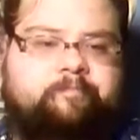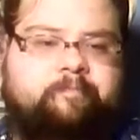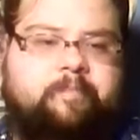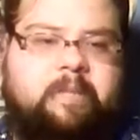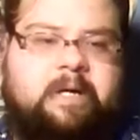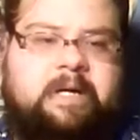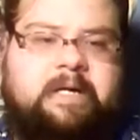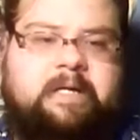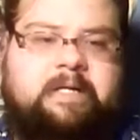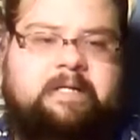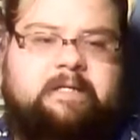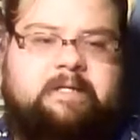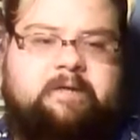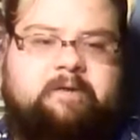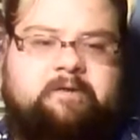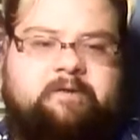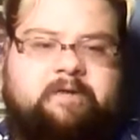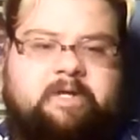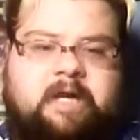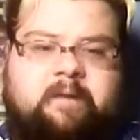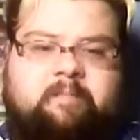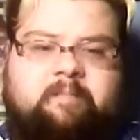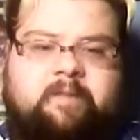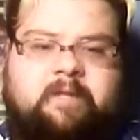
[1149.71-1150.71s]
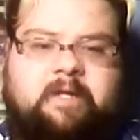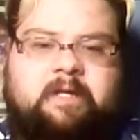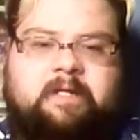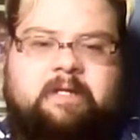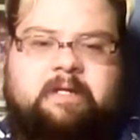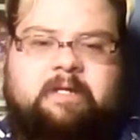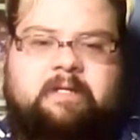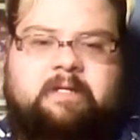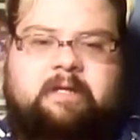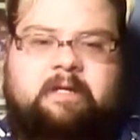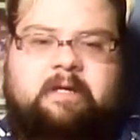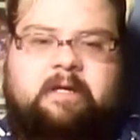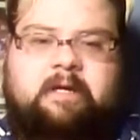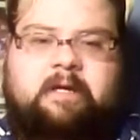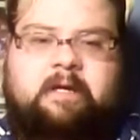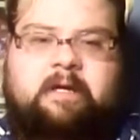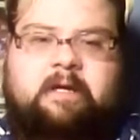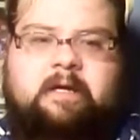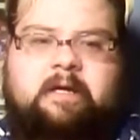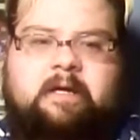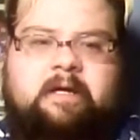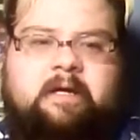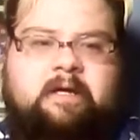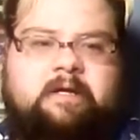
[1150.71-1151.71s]
pause or stop this?
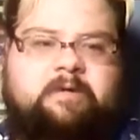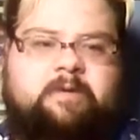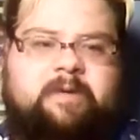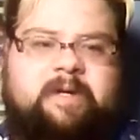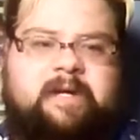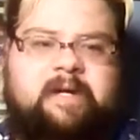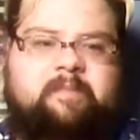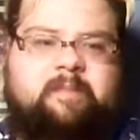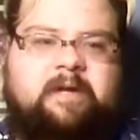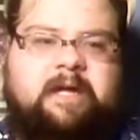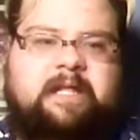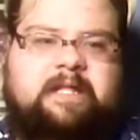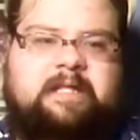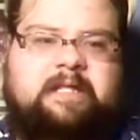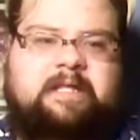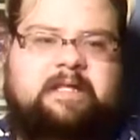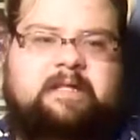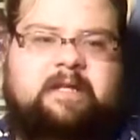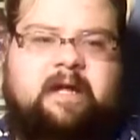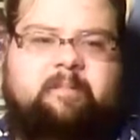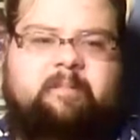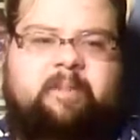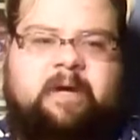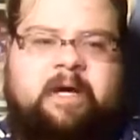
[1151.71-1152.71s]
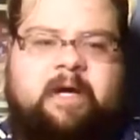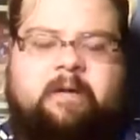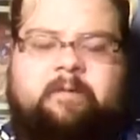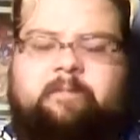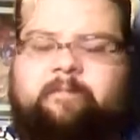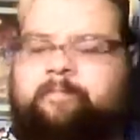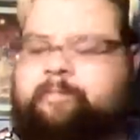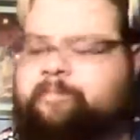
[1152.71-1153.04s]
20 minutes, that's not bad.